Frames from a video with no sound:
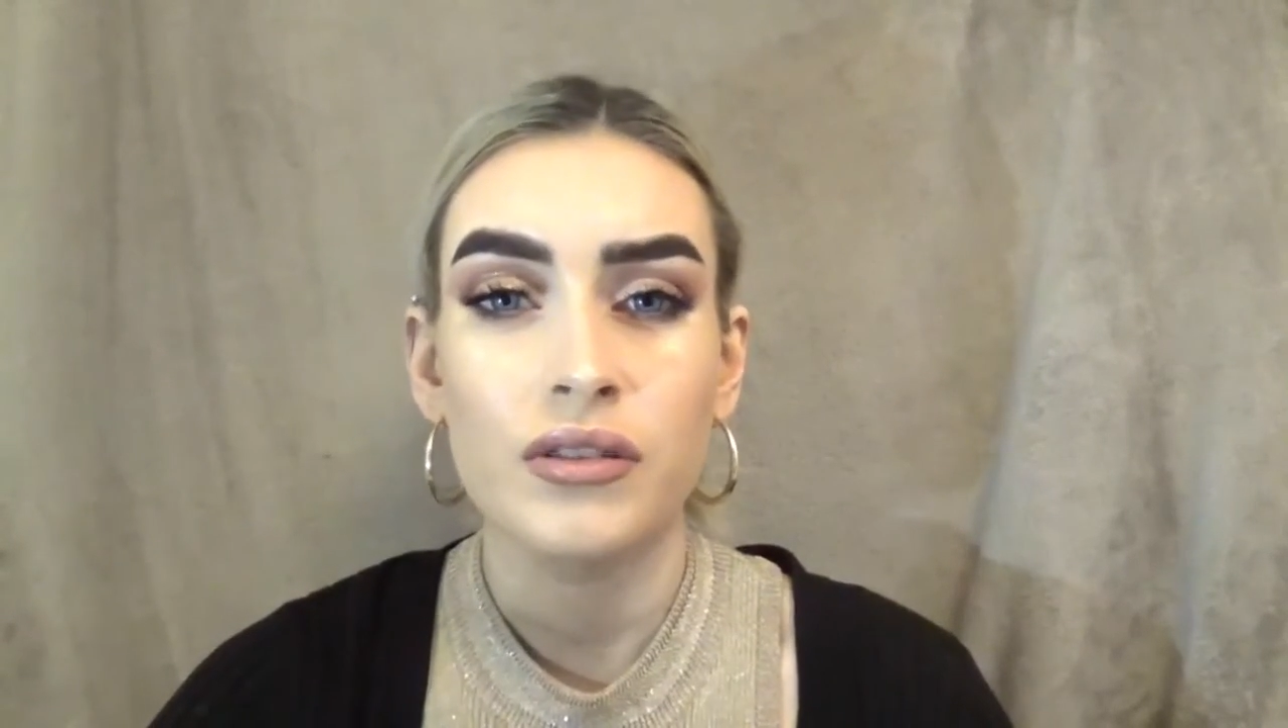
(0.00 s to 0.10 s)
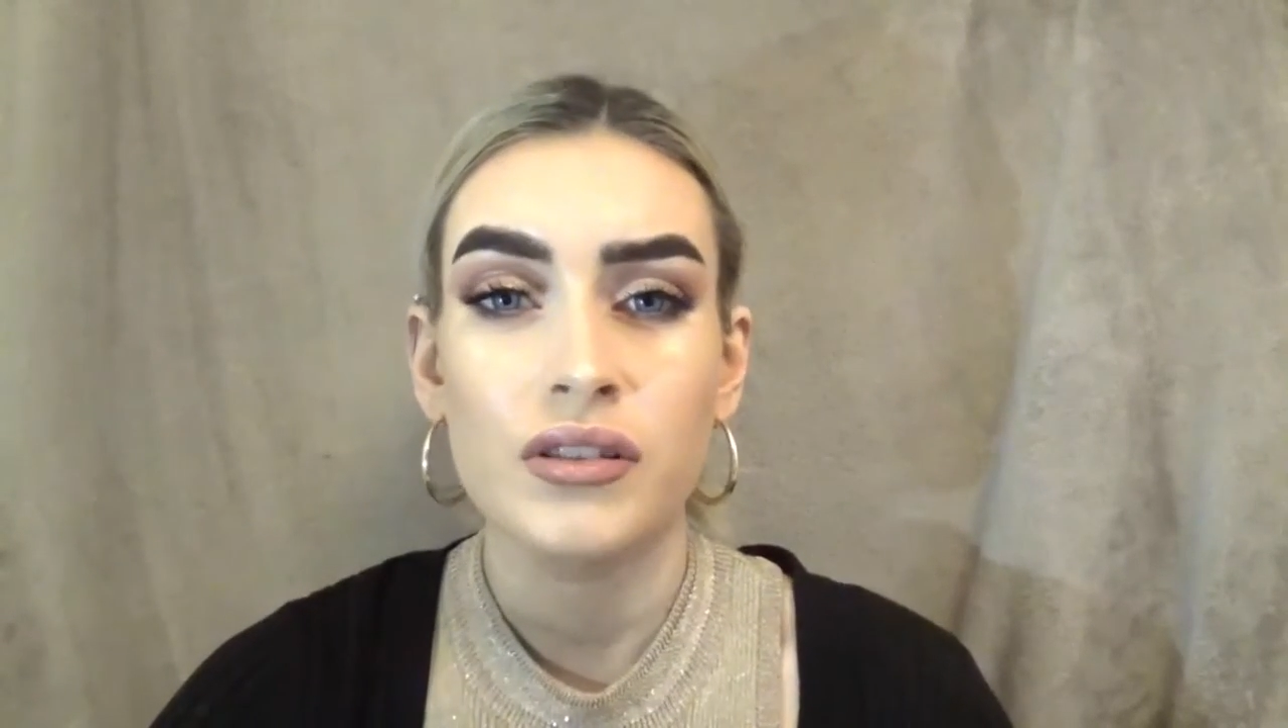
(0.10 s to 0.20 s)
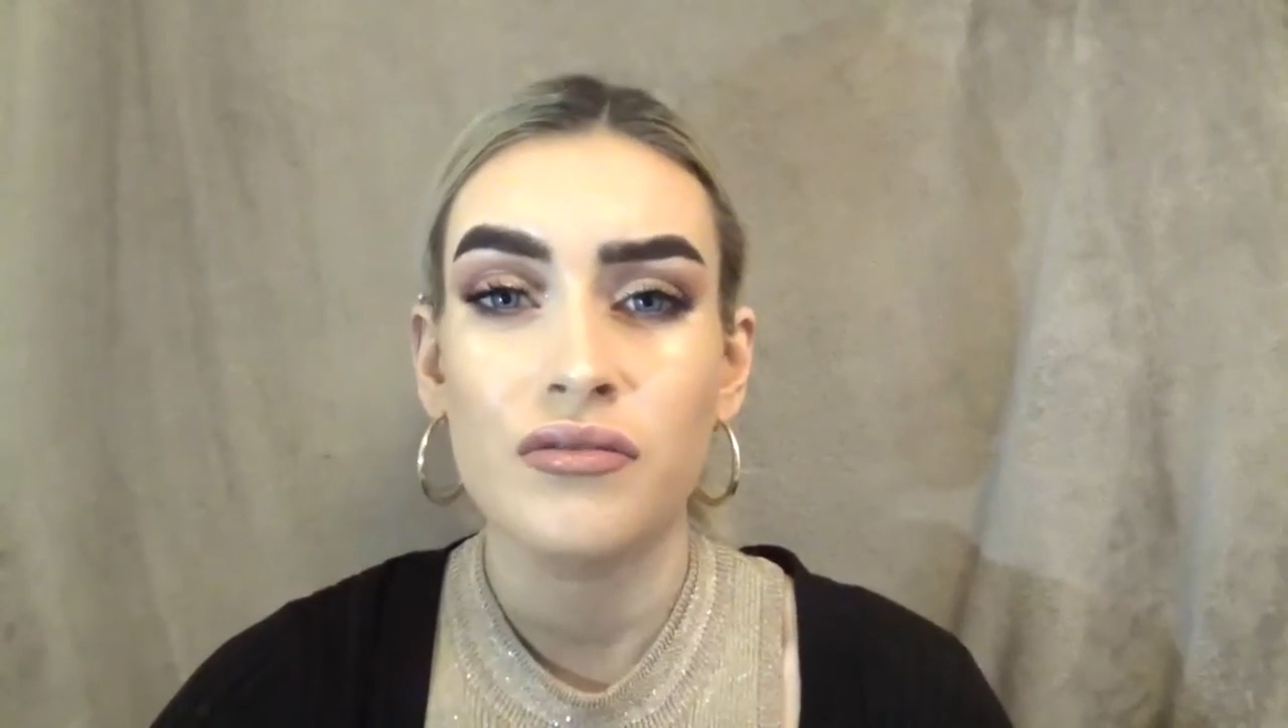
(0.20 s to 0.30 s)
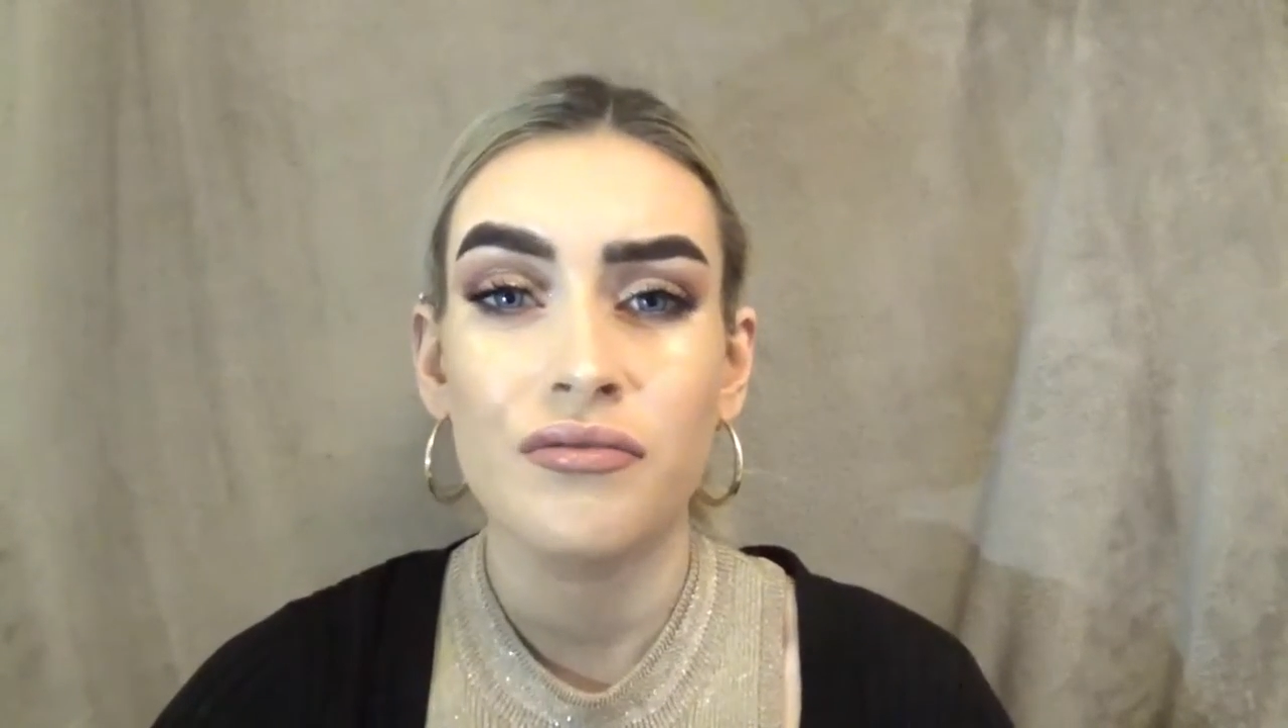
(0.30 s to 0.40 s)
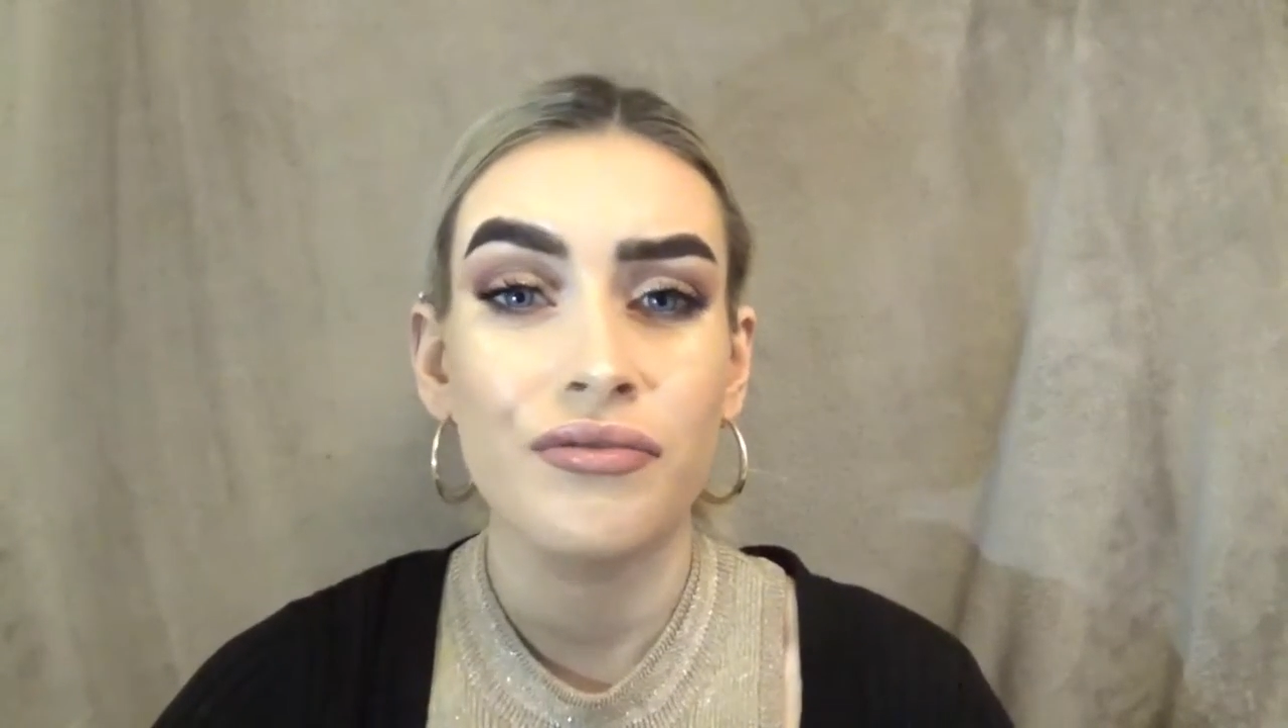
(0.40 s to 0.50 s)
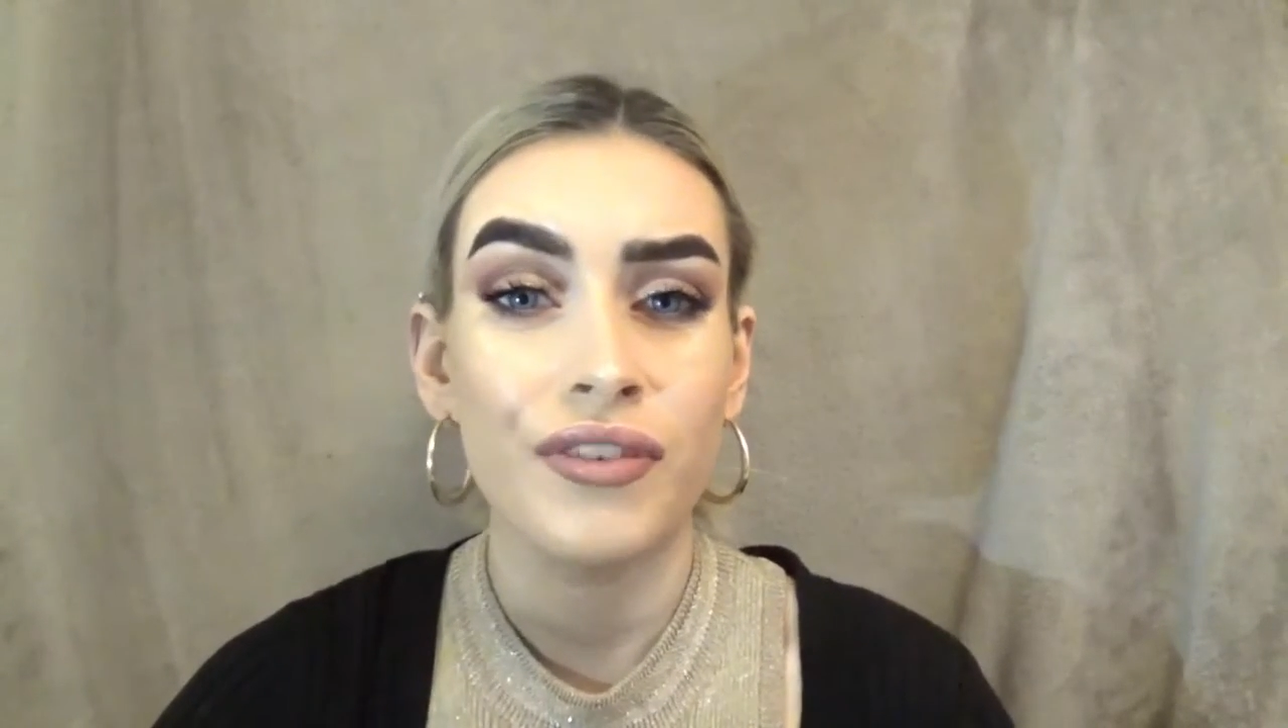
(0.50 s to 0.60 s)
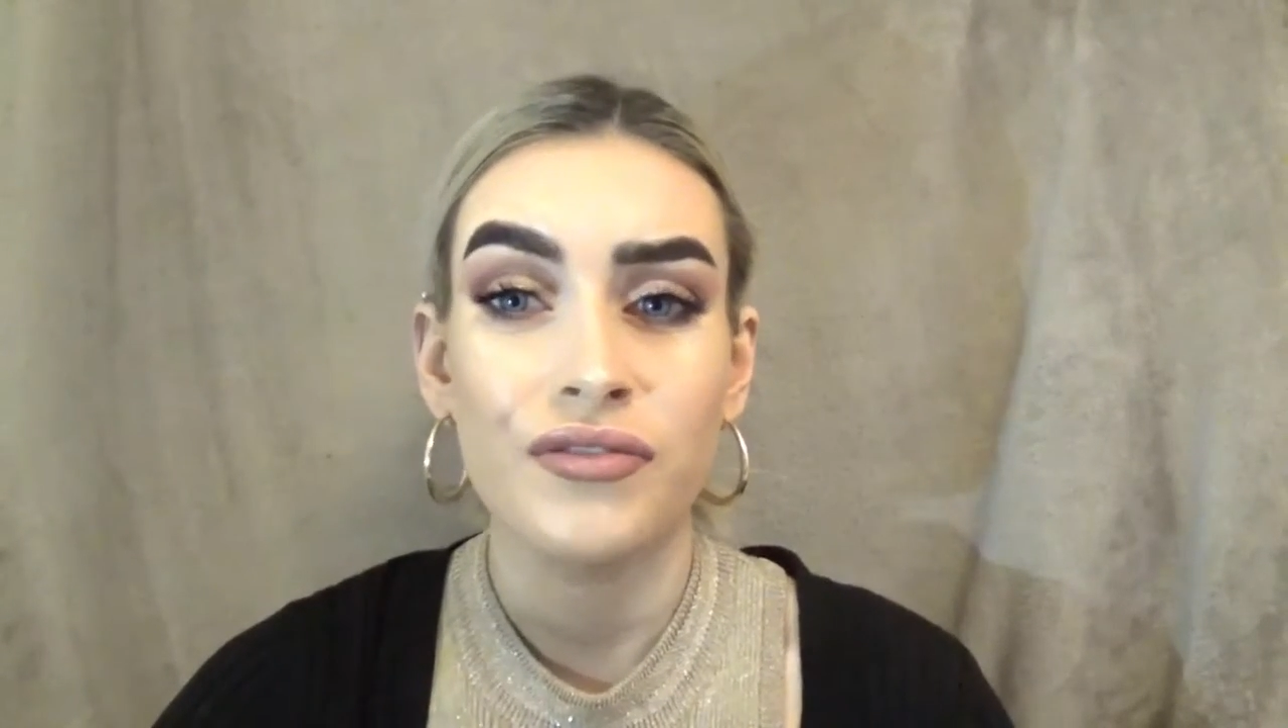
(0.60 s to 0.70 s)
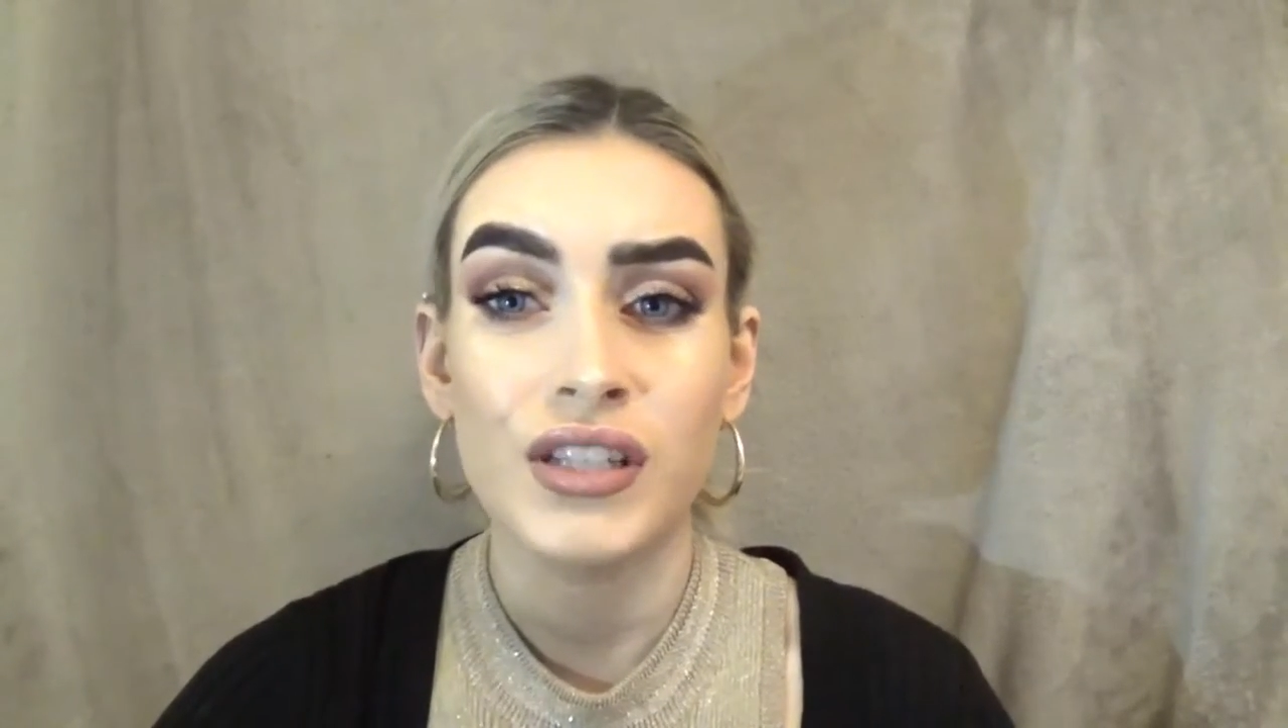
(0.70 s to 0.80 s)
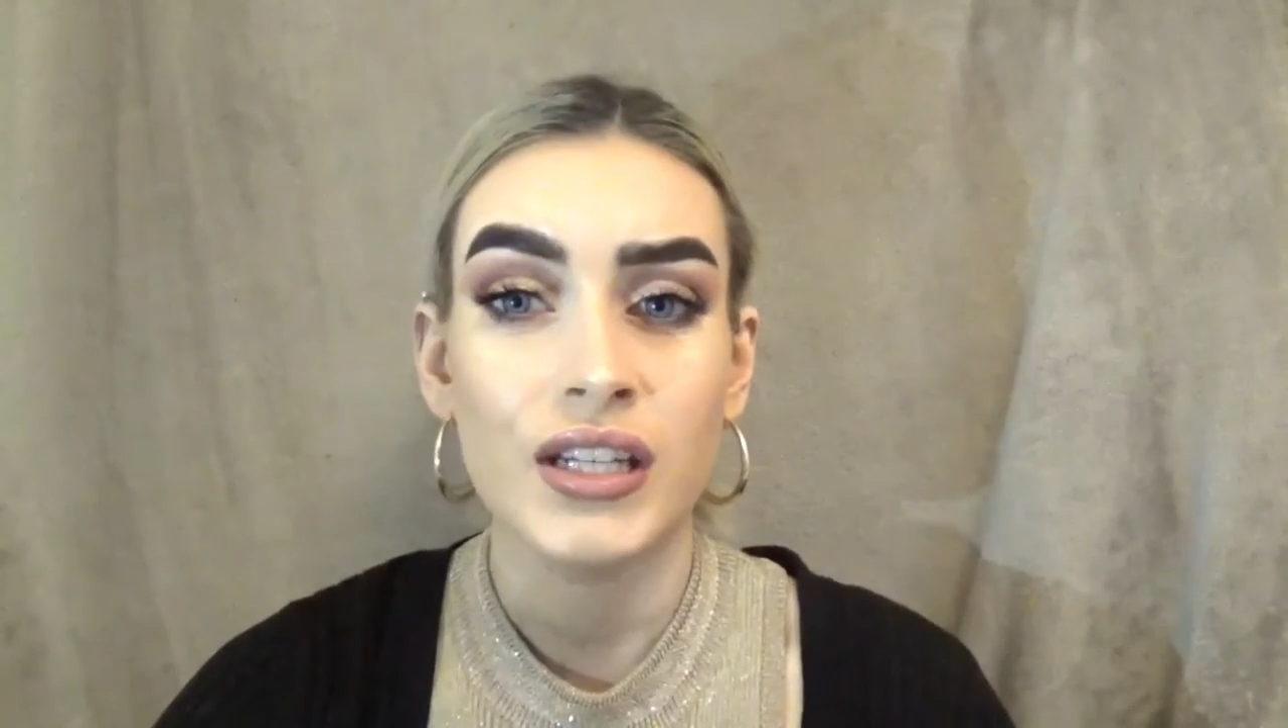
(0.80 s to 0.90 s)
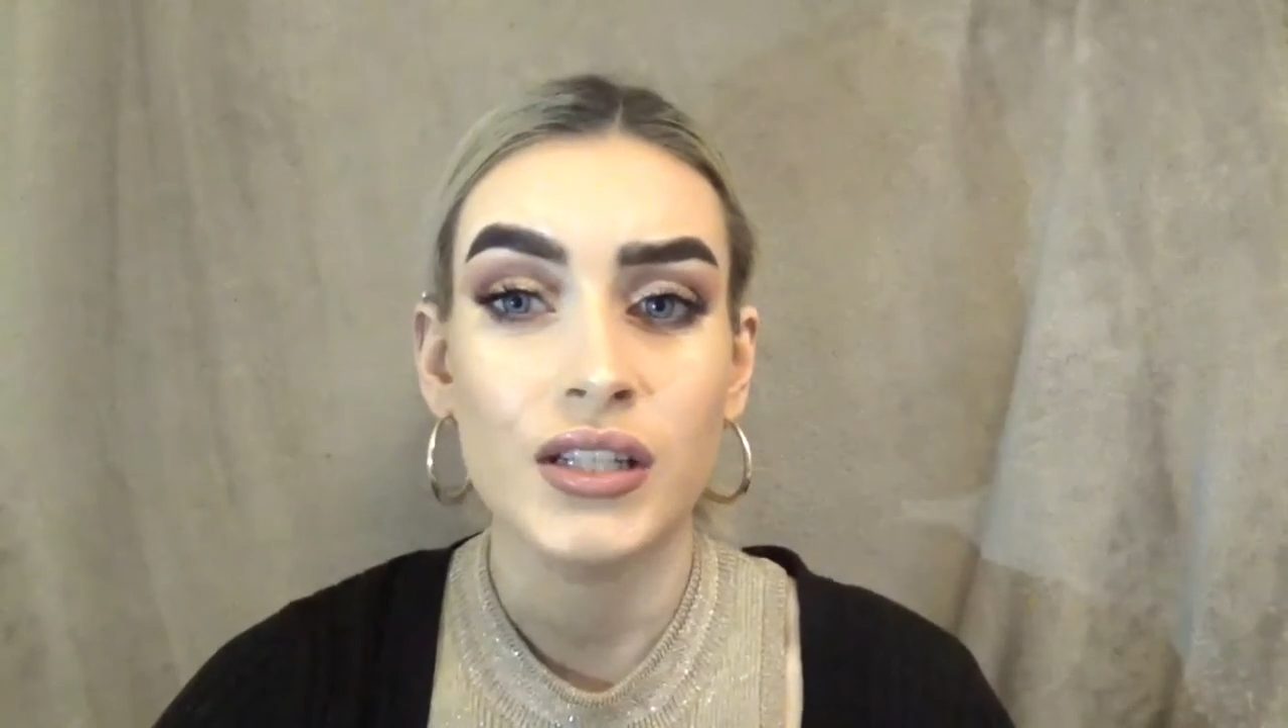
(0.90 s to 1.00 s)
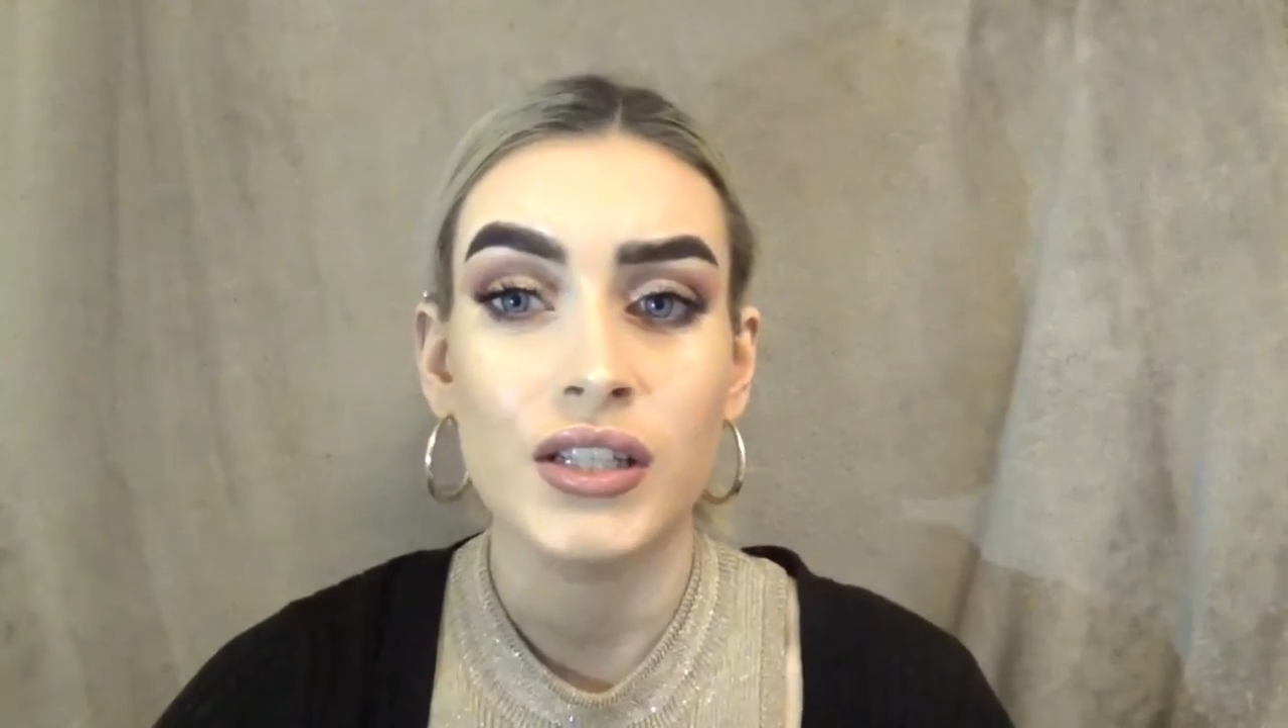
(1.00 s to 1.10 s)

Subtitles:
15